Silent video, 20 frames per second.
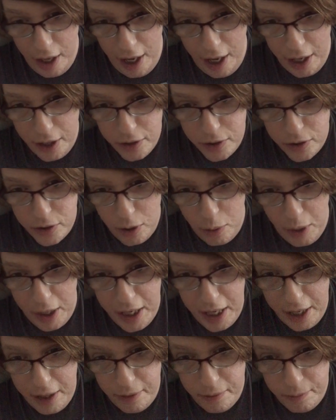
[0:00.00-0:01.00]
And so I
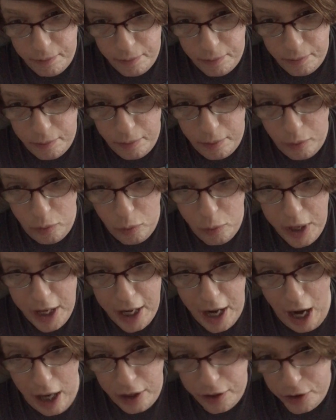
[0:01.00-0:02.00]
did. We
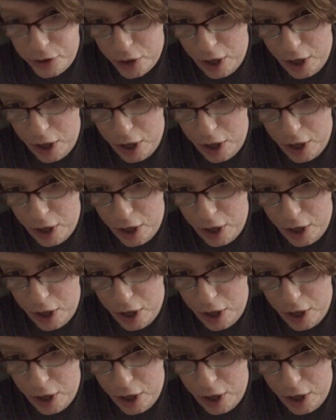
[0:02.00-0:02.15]
got to the